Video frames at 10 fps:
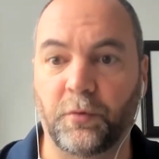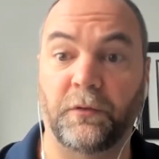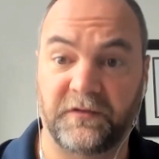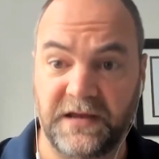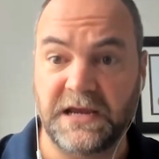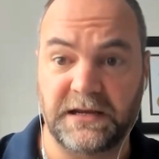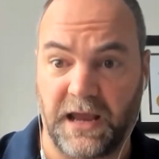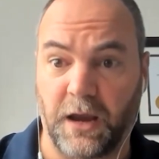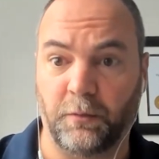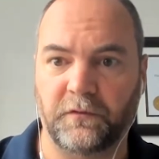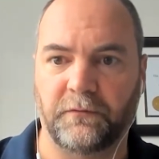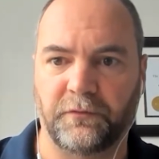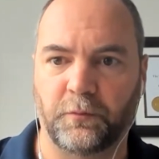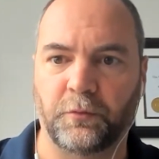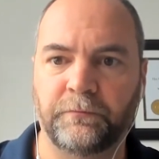I was taken out of
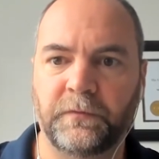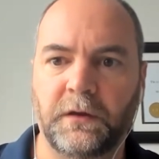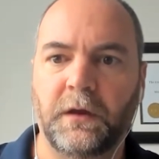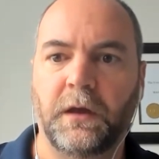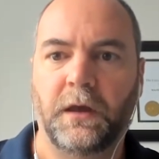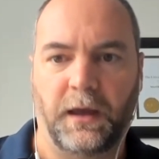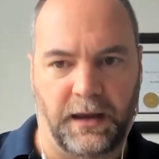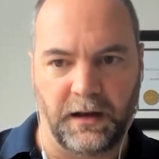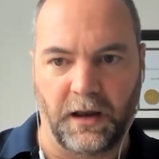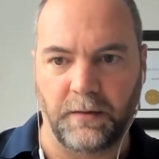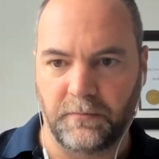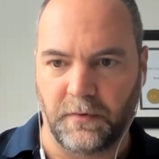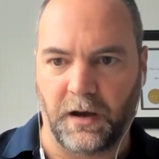the room, and I'm